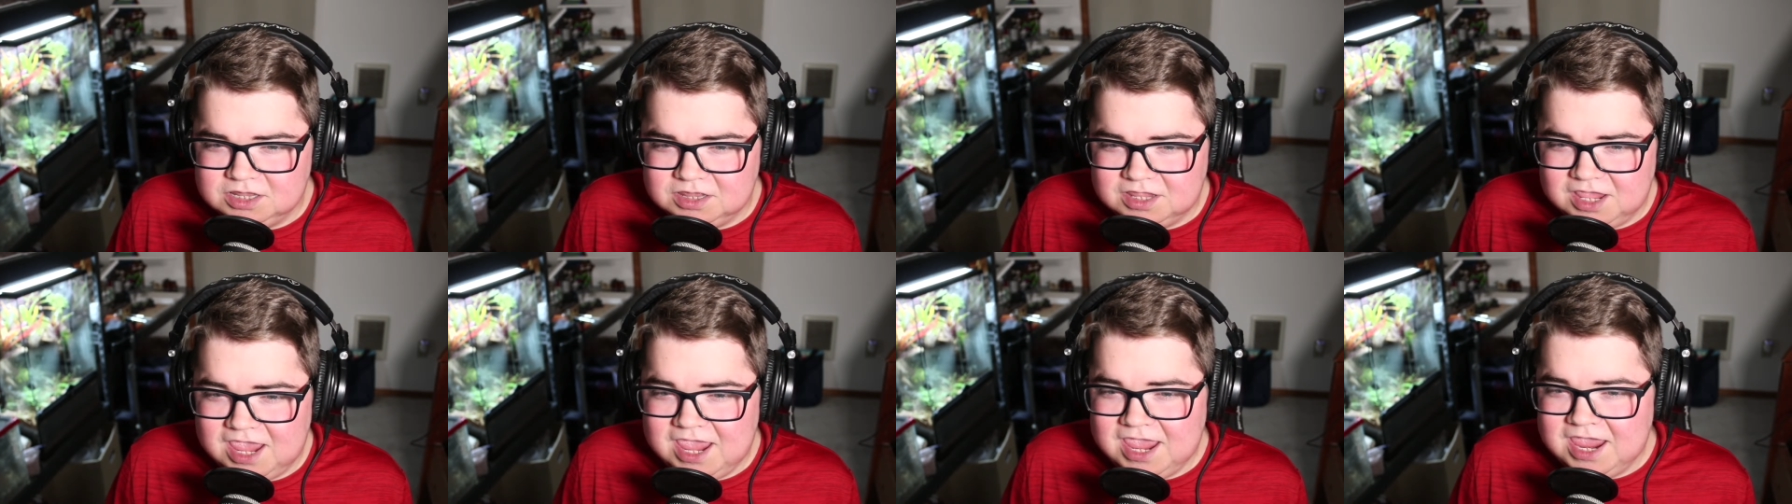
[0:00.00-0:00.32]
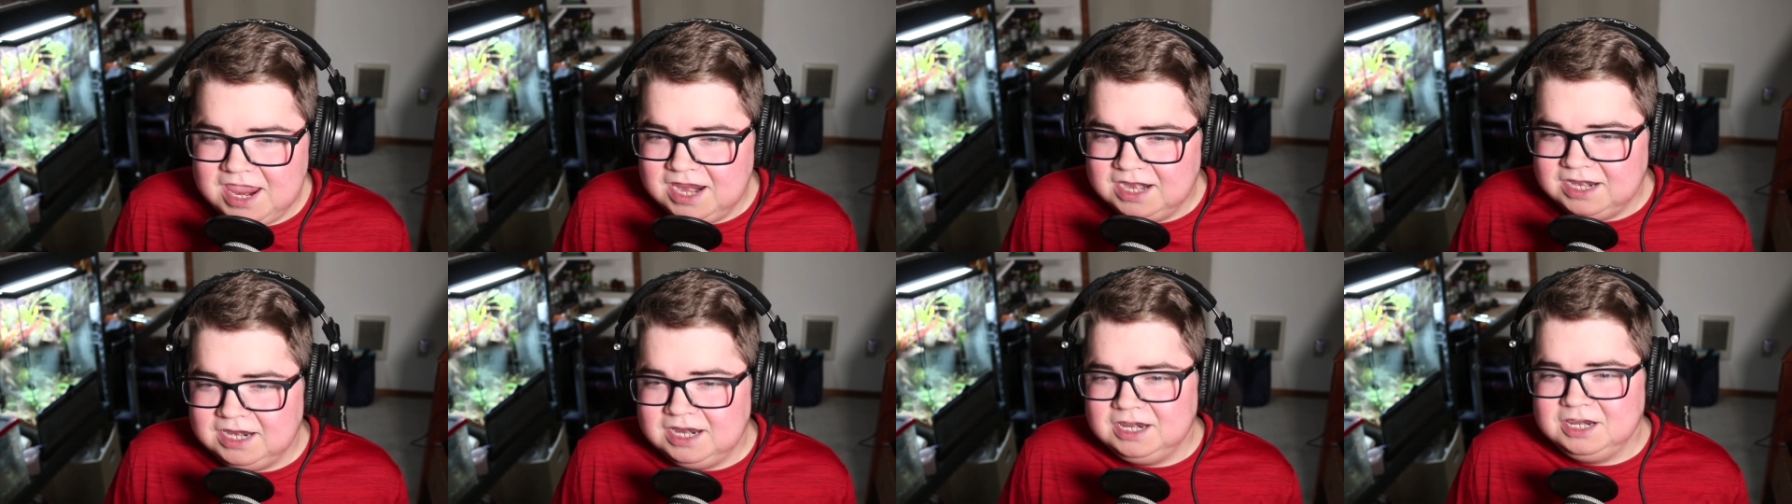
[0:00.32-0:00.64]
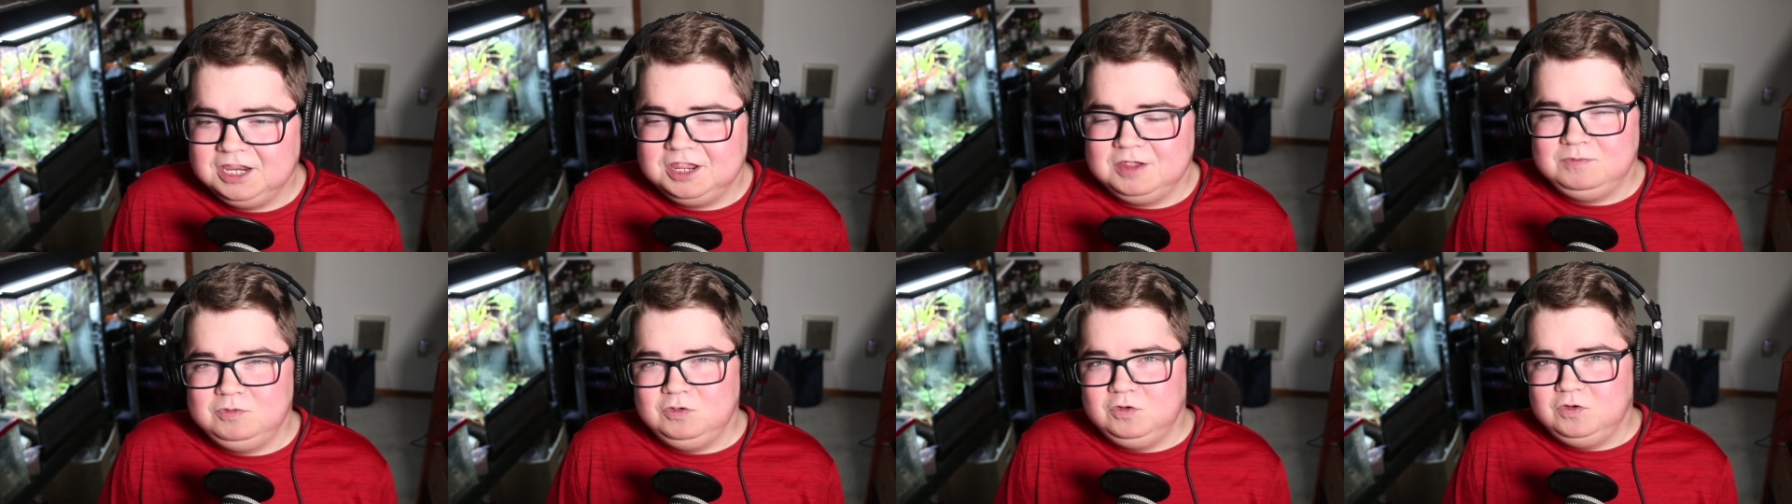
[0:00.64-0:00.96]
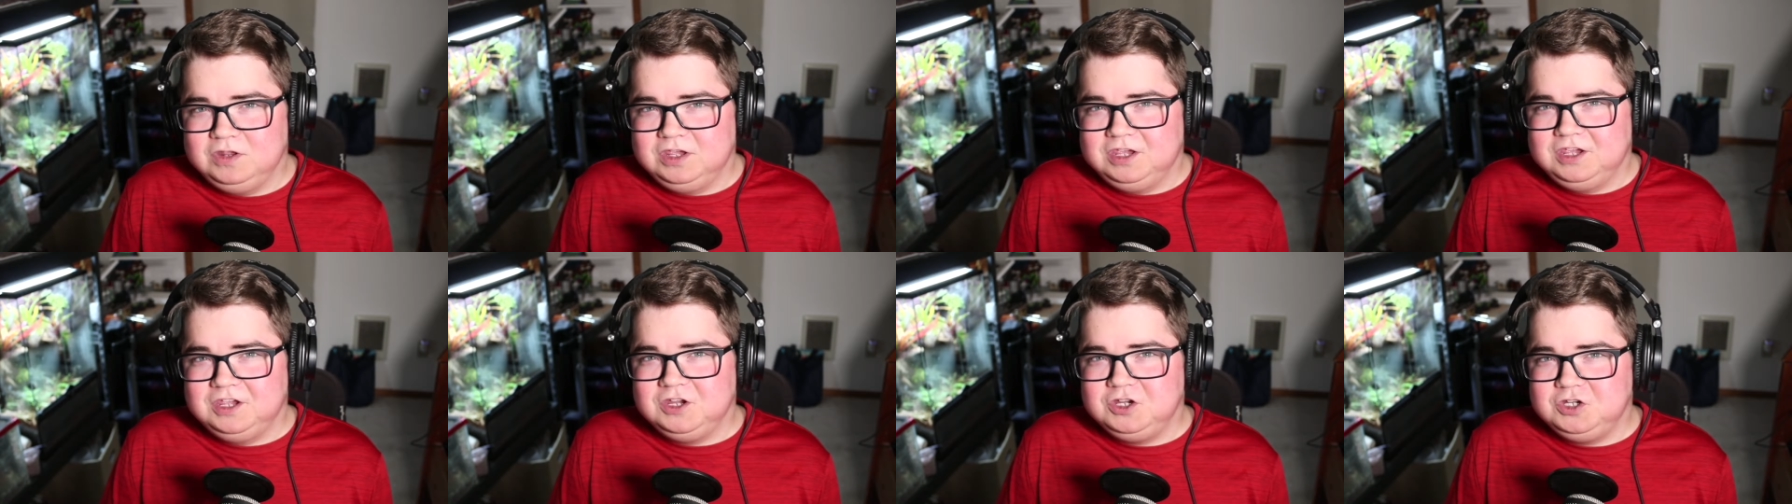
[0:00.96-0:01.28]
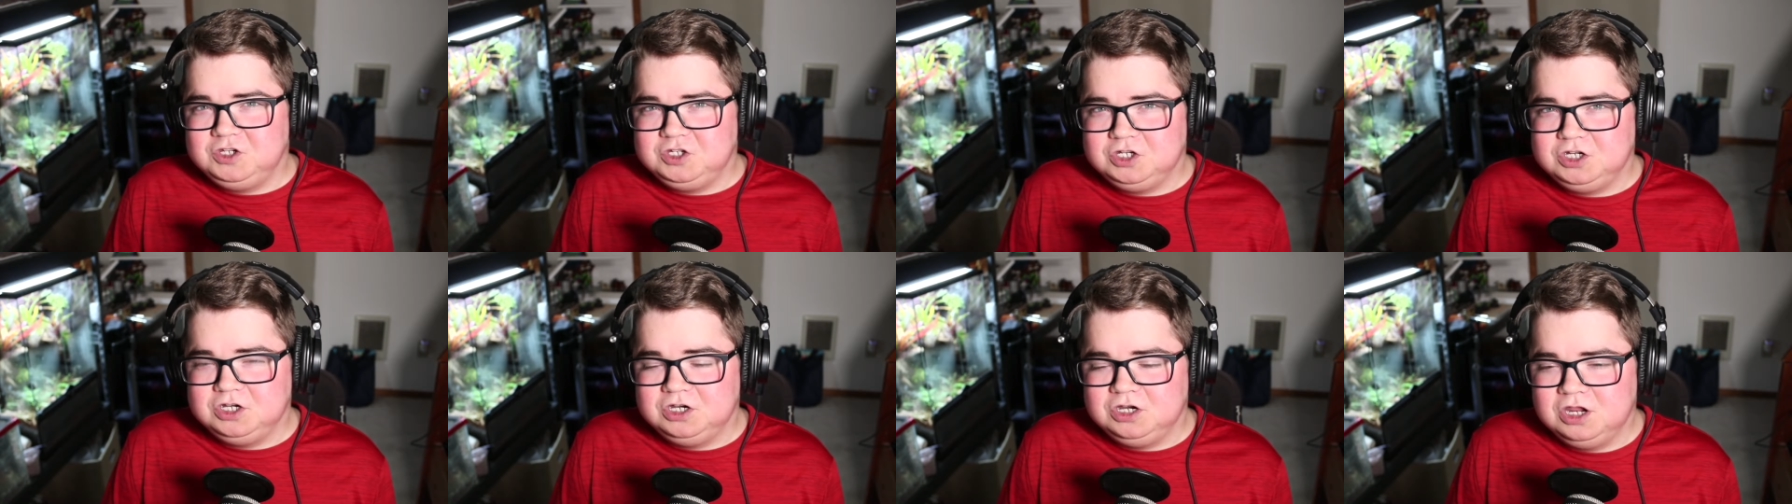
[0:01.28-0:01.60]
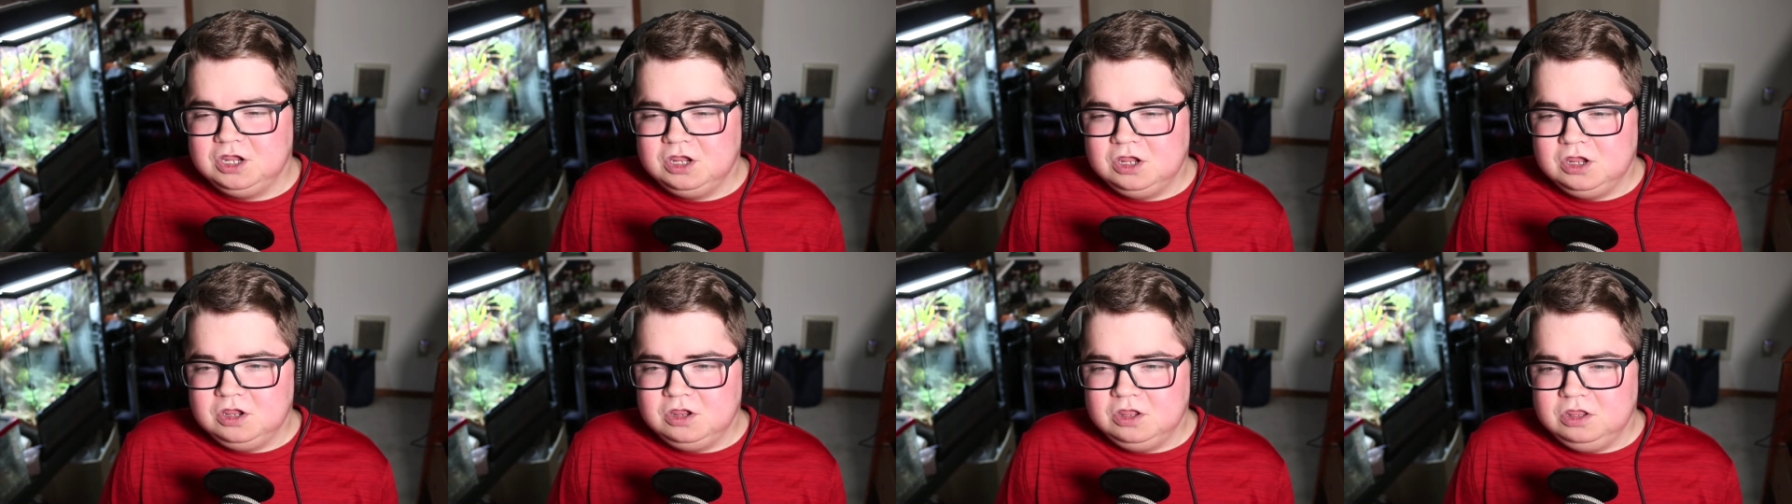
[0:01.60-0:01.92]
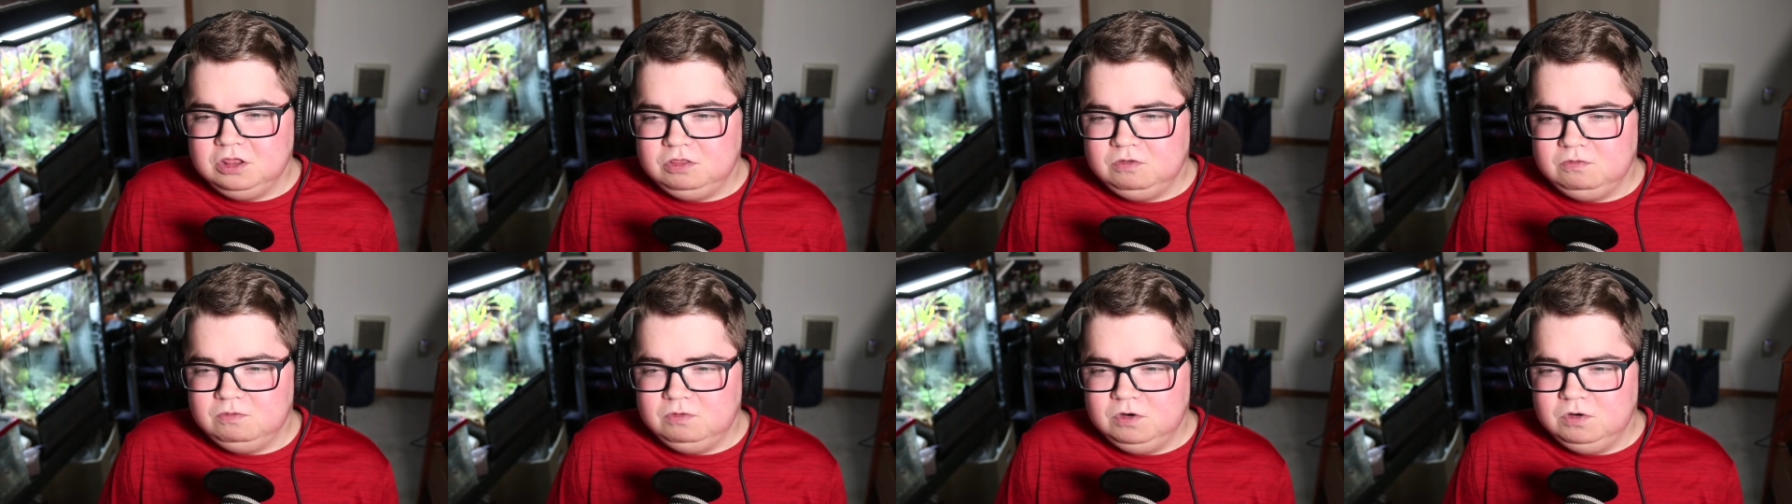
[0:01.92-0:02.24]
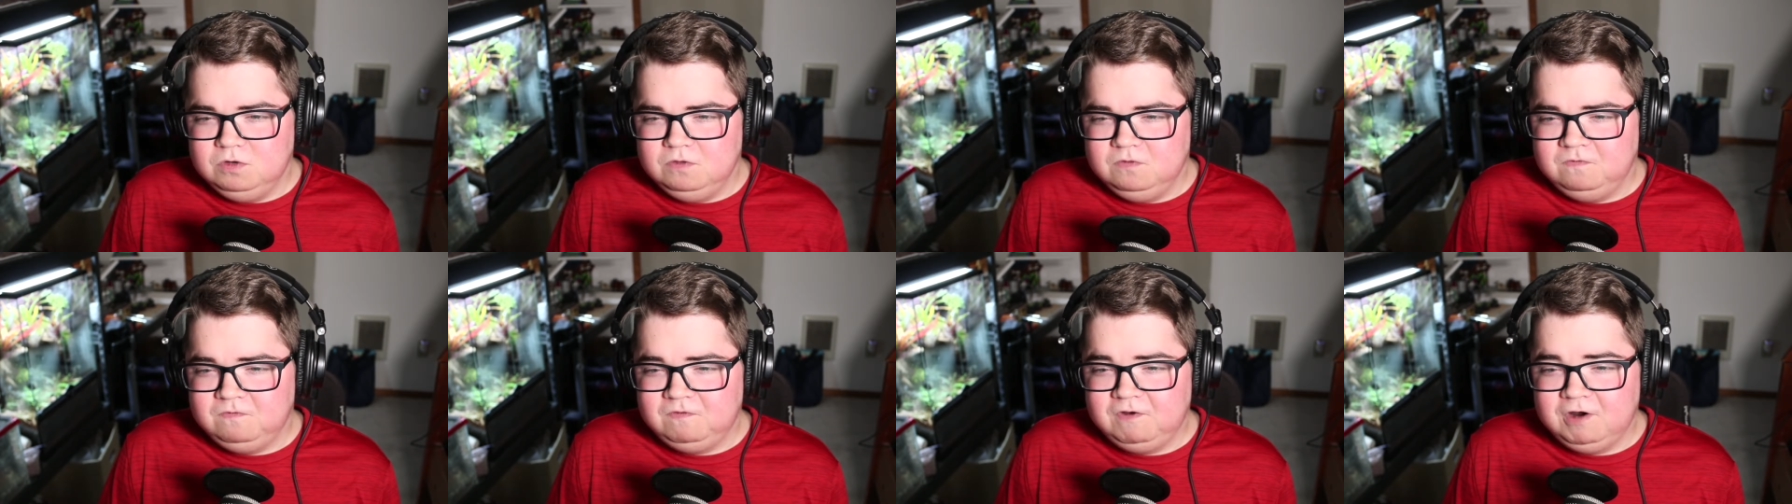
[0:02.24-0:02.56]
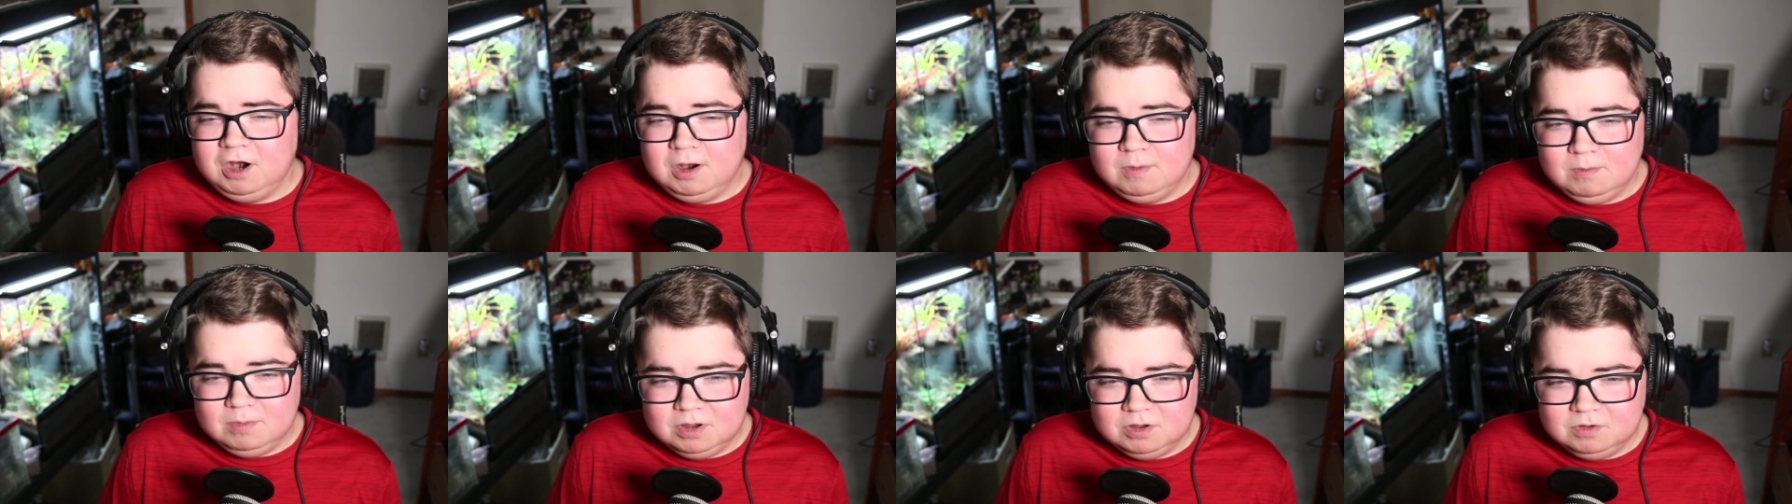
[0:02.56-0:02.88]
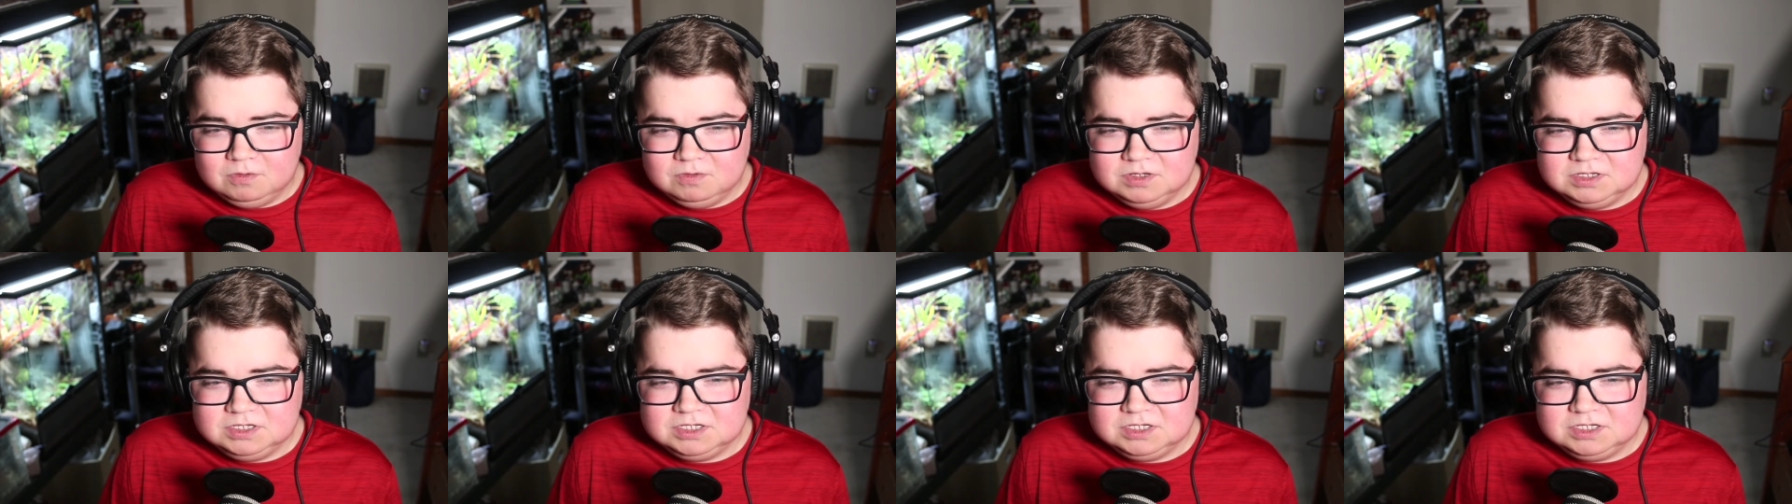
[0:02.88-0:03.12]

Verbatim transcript: aid in communication through pheromones,